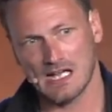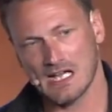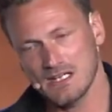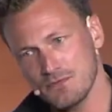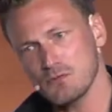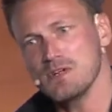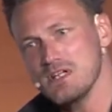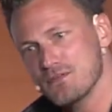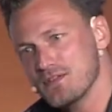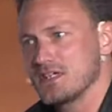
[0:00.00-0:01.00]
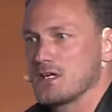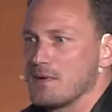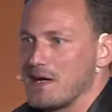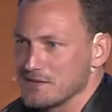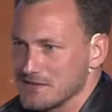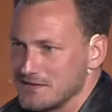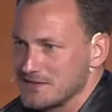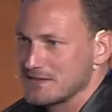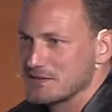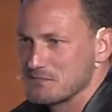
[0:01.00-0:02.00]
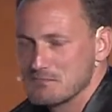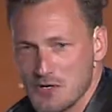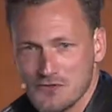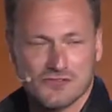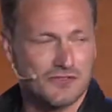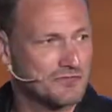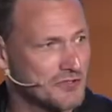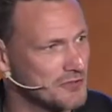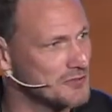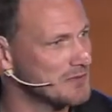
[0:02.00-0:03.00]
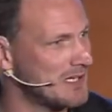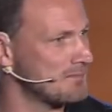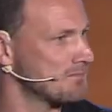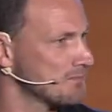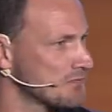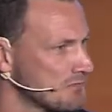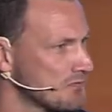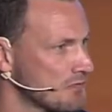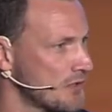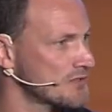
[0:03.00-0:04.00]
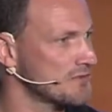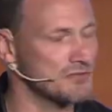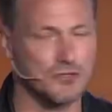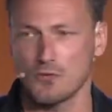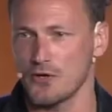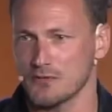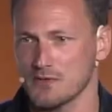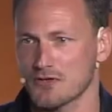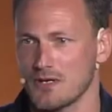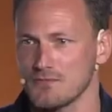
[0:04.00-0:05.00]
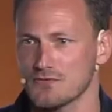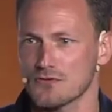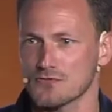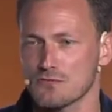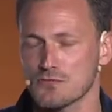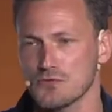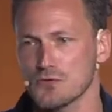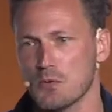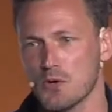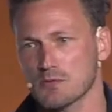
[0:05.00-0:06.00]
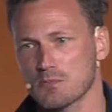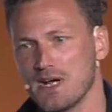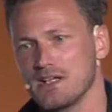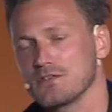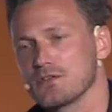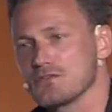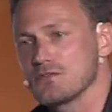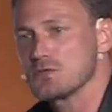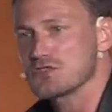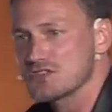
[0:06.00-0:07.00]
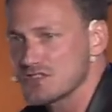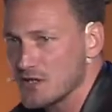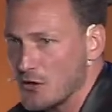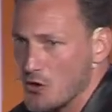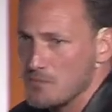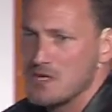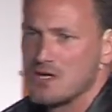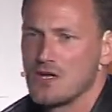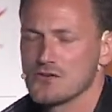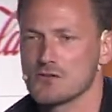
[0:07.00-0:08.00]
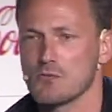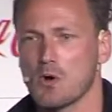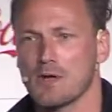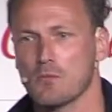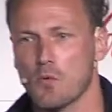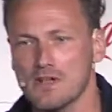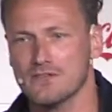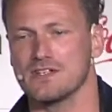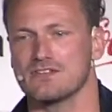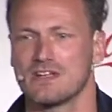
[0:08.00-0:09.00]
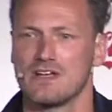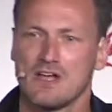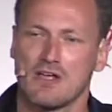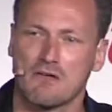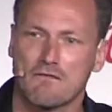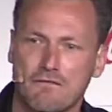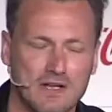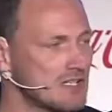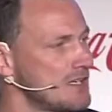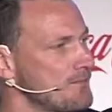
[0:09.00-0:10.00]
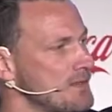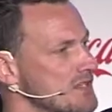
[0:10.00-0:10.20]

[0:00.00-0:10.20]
And if you really think about it, most of you, those of you who work with comms, those of you who work with branding, and those of you who just sit at home, you know, want to watch this fun clip with